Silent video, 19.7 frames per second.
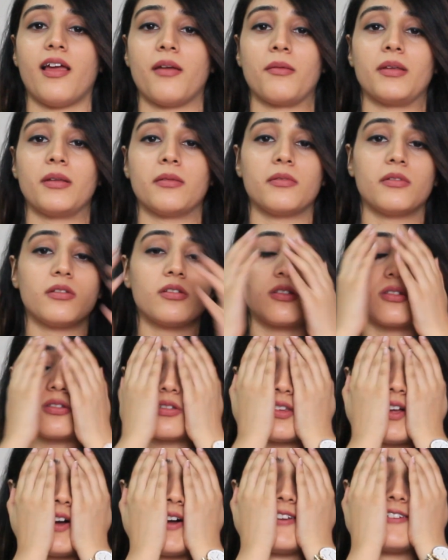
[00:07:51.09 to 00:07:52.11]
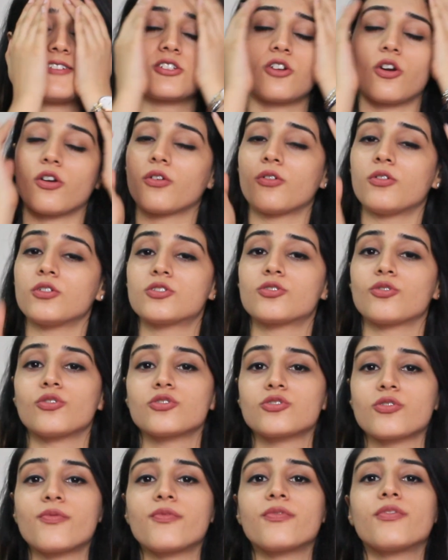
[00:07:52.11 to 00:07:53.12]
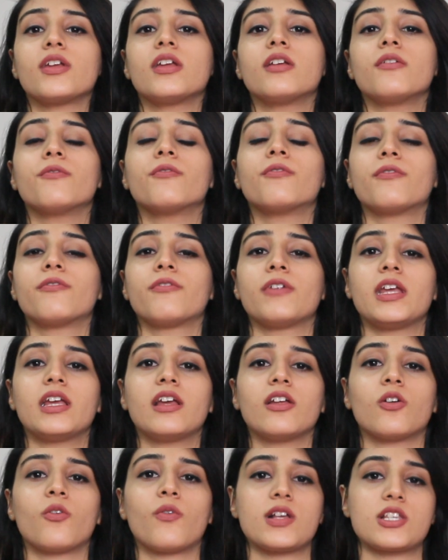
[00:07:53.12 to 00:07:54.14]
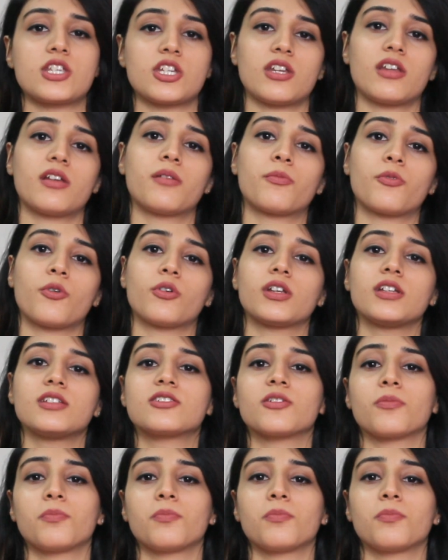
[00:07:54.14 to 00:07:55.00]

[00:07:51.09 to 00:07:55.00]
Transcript: I mean, dal is not a good source of vegan or vegetarian protein,